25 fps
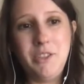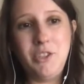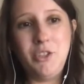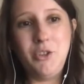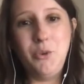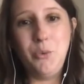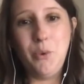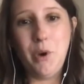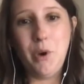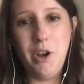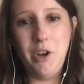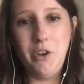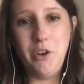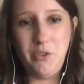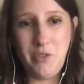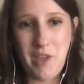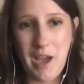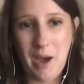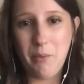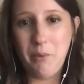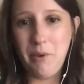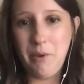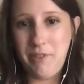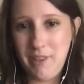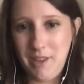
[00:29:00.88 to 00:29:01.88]
you want to do
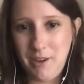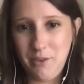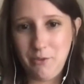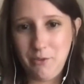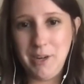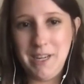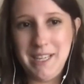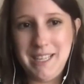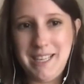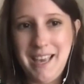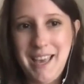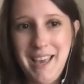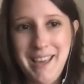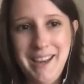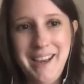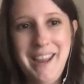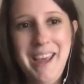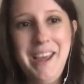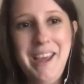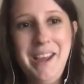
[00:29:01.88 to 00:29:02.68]
that within reason.